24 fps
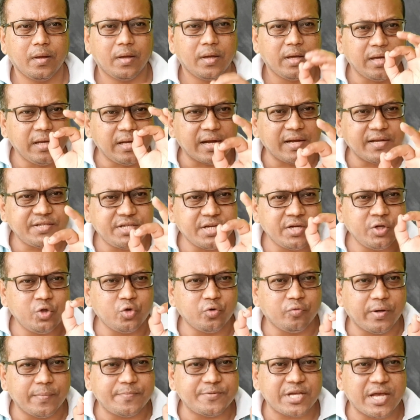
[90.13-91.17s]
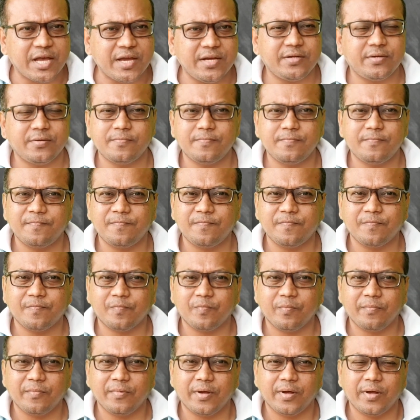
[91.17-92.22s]
In addition to website,
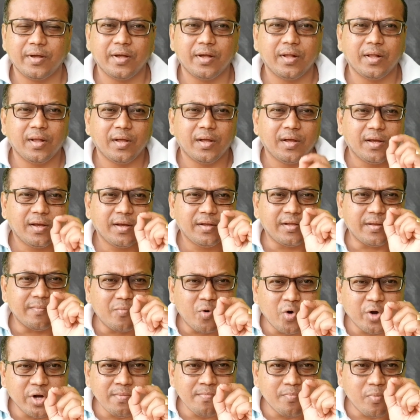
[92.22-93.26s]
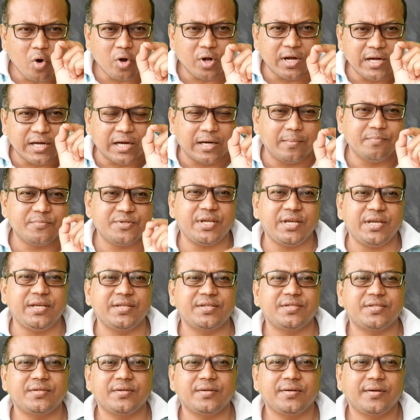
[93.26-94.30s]
the more important comes
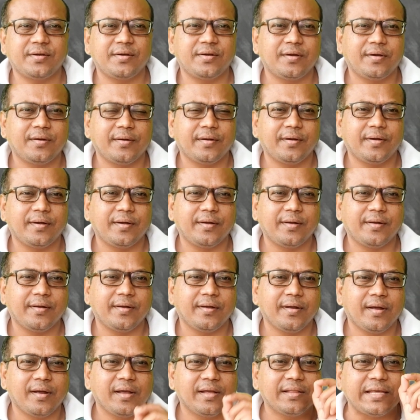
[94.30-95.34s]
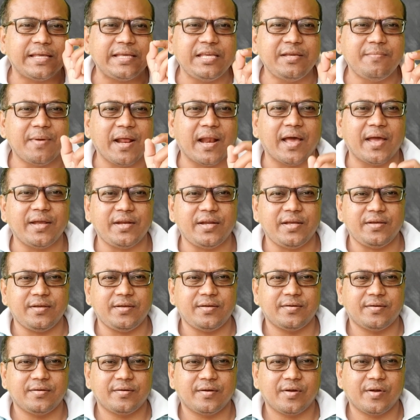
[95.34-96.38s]
is the email ID
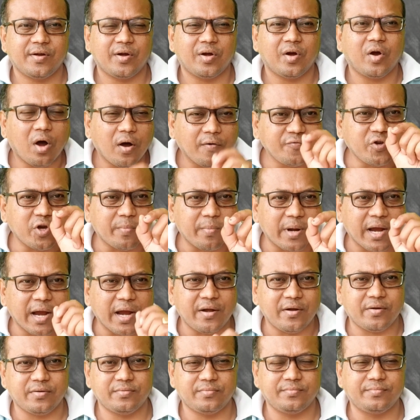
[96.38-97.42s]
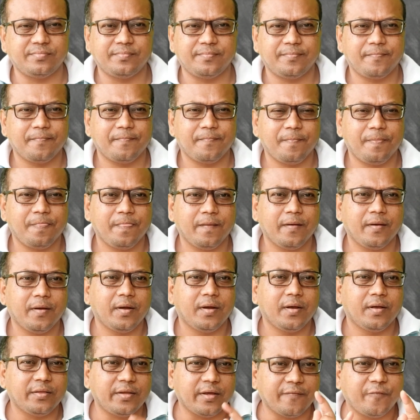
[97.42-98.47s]
of your brand.
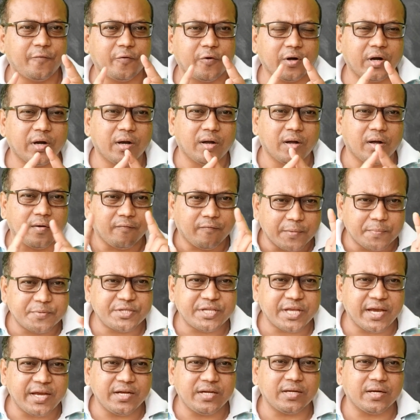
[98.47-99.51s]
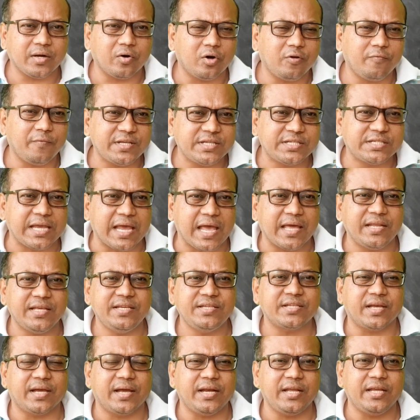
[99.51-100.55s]
Therefore, a website always
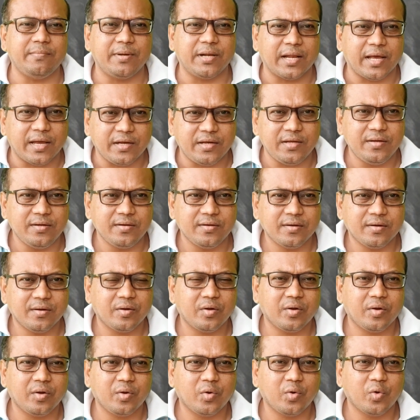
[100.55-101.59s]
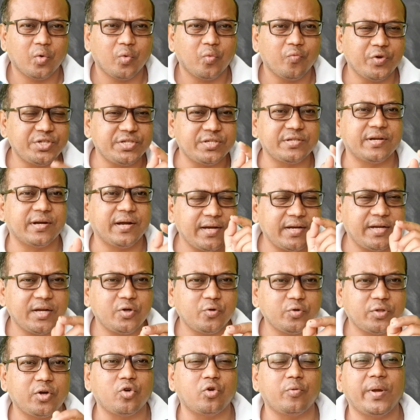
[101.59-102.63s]
carries an email ID which is related
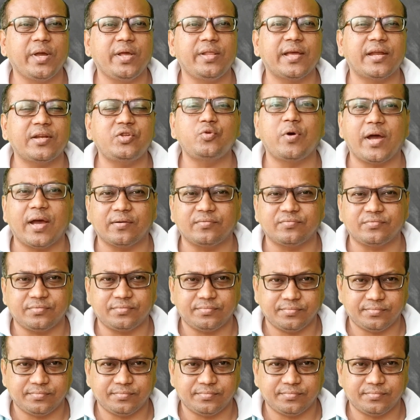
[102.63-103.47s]
to the domain that you have.